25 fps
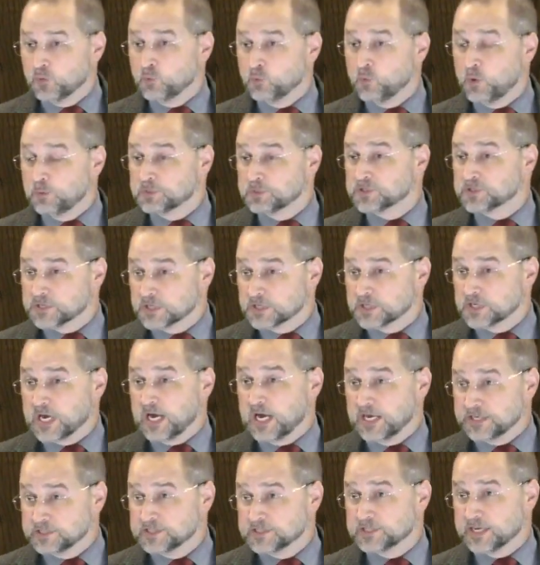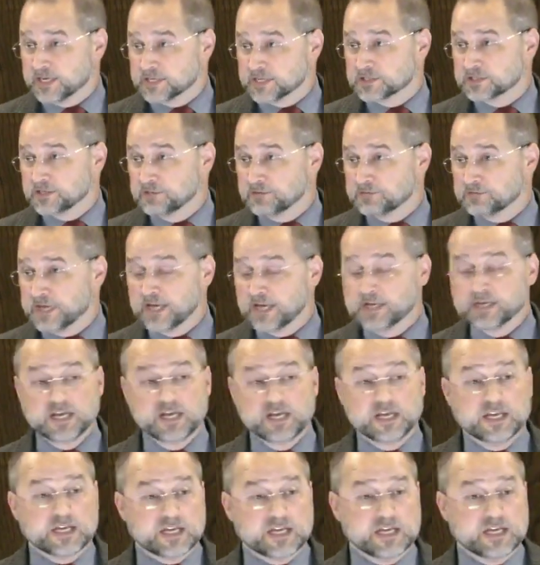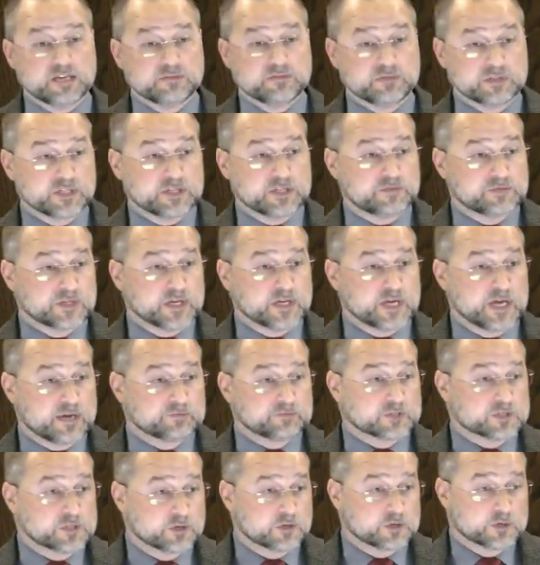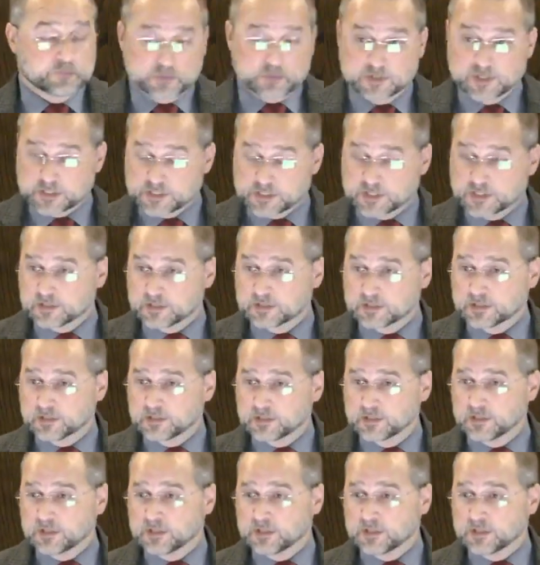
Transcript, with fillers: What was the context of that? Even if you have to go to prison